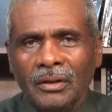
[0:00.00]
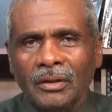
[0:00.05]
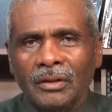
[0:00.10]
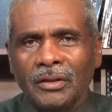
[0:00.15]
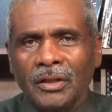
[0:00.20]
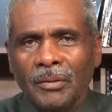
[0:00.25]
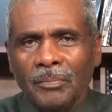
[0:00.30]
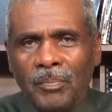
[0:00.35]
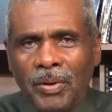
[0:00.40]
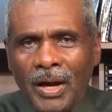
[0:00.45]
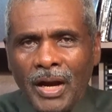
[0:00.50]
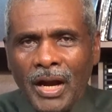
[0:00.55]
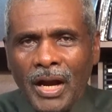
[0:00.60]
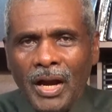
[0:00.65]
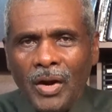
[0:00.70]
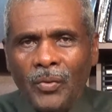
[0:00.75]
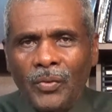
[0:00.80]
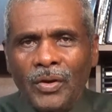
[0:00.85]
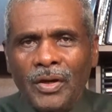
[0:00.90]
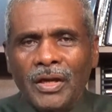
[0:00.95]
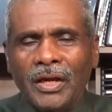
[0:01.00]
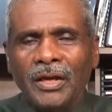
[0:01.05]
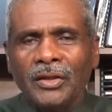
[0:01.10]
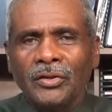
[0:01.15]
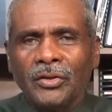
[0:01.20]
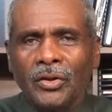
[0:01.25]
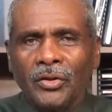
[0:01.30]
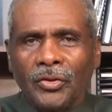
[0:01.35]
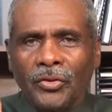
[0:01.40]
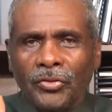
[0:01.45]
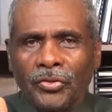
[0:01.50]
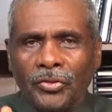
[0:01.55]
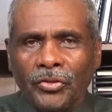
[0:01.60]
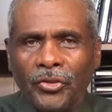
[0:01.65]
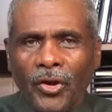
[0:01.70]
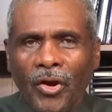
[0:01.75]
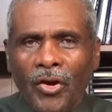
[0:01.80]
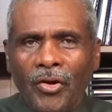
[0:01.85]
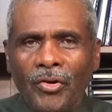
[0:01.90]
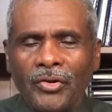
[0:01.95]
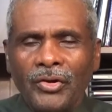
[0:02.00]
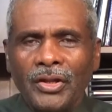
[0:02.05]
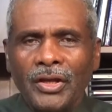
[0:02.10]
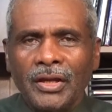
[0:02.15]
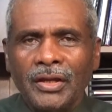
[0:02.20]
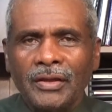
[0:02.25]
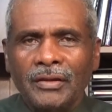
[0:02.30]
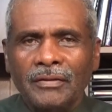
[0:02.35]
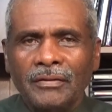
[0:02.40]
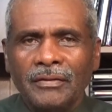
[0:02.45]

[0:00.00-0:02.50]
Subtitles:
the power and the authority